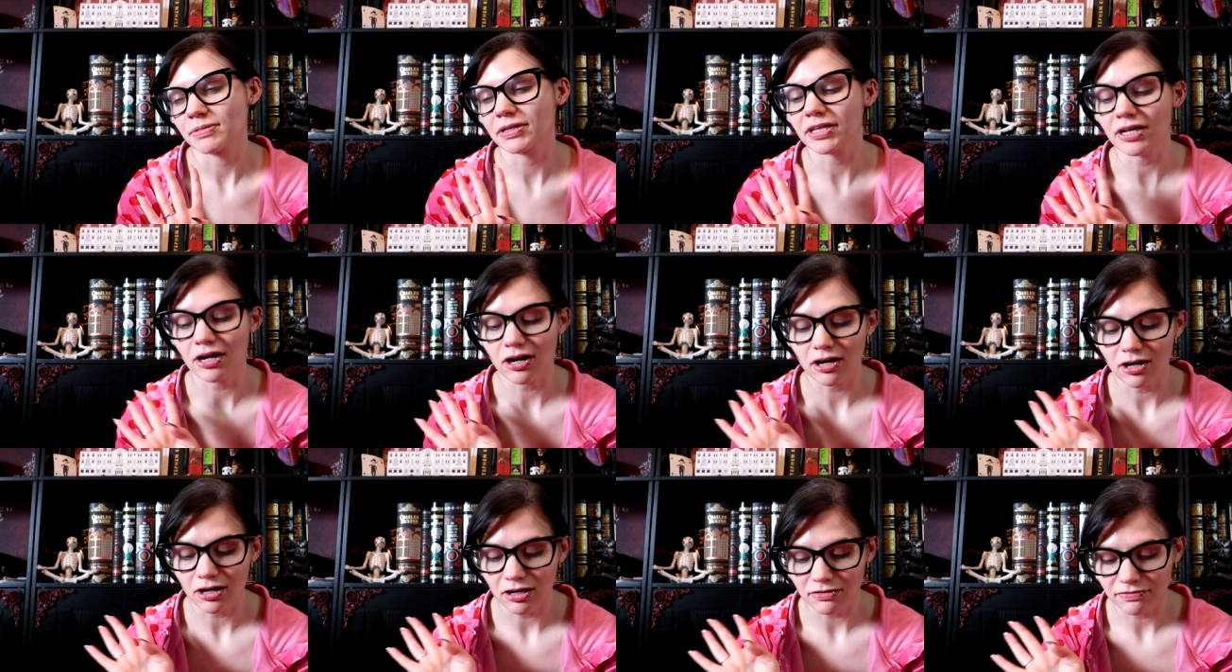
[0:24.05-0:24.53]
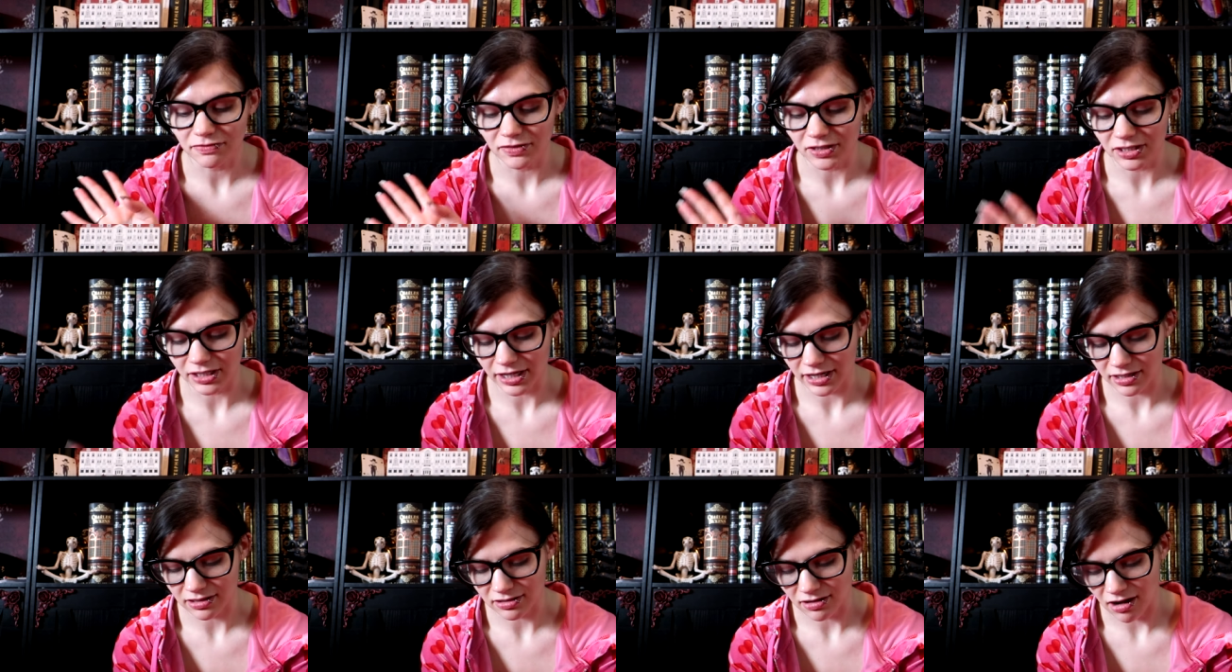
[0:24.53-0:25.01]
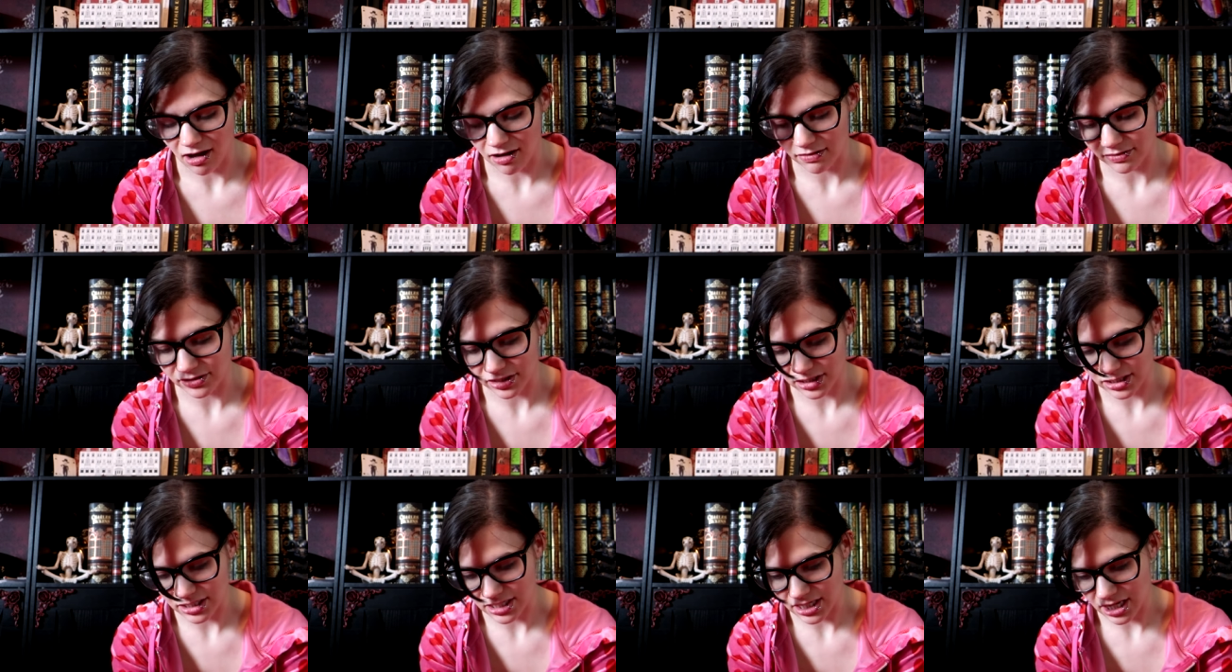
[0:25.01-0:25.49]
but they are all full length
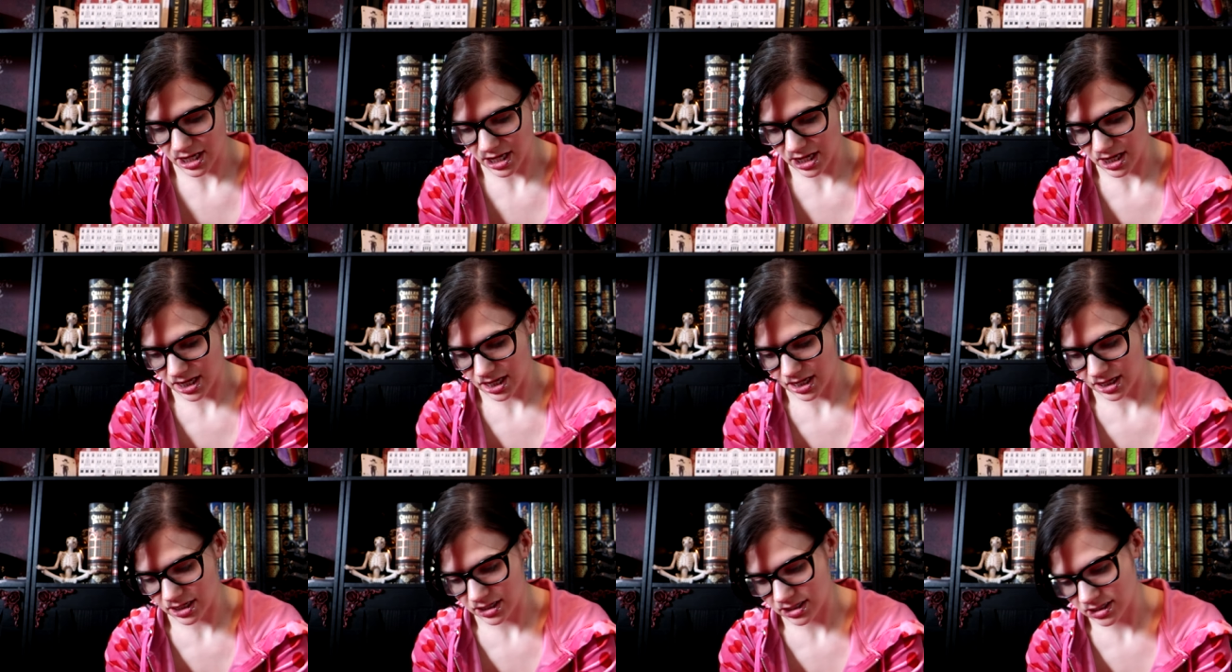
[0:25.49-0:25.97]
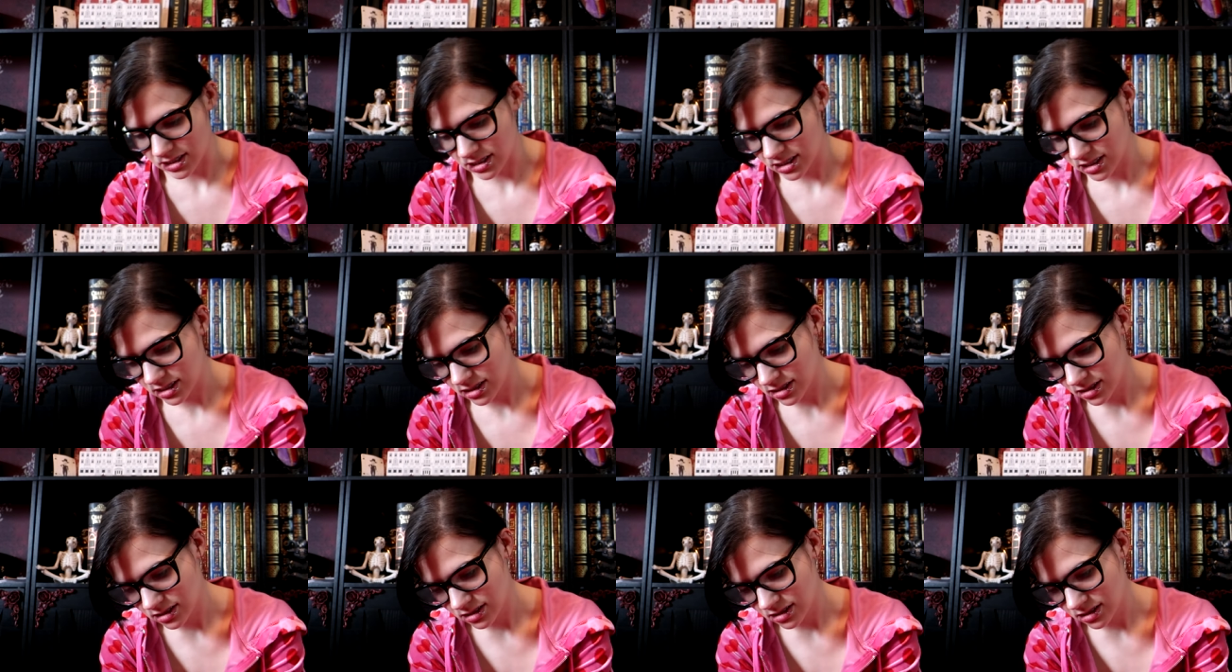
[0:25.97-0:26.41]
novels and